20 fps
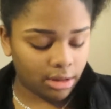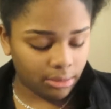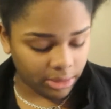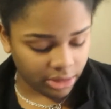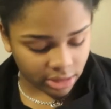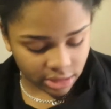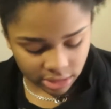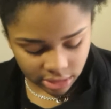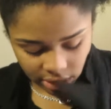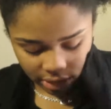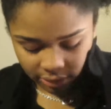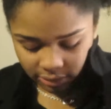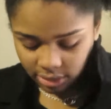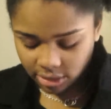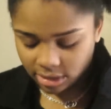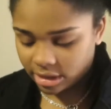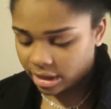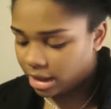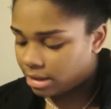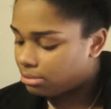I mean the sleeves
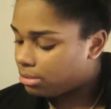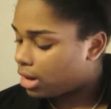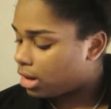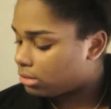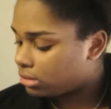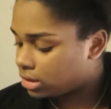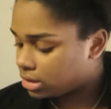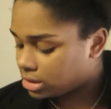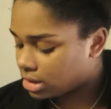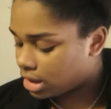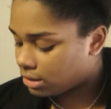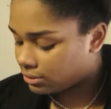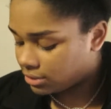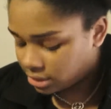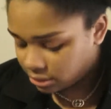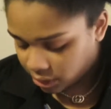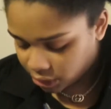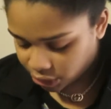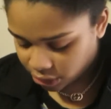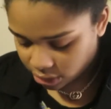are tight probably because I have a
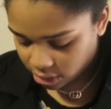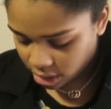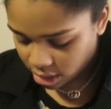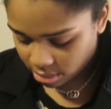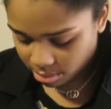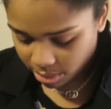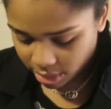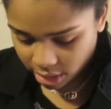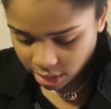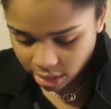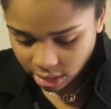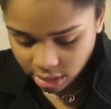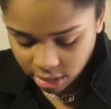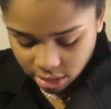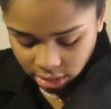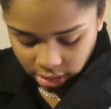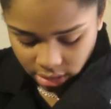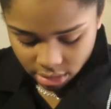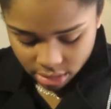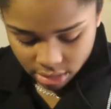sweatshirt on
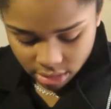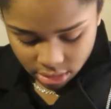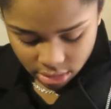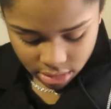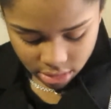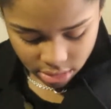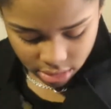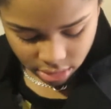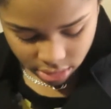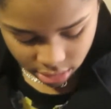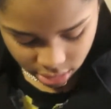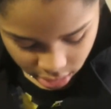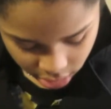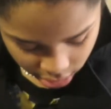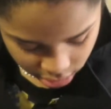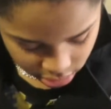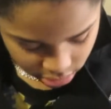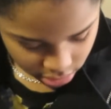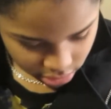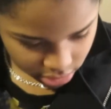but
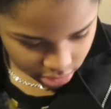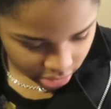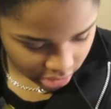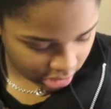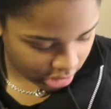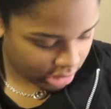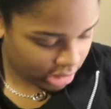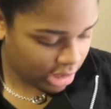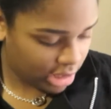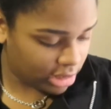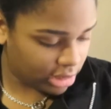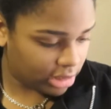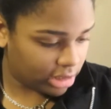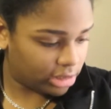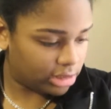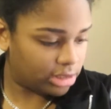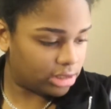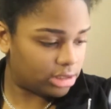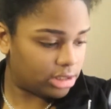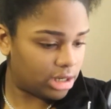other than that I kind of
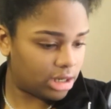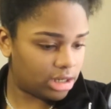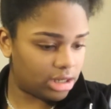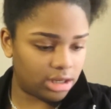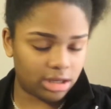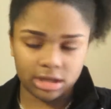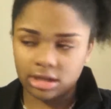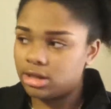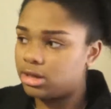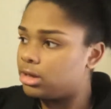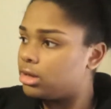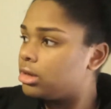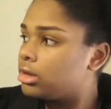like this jacket.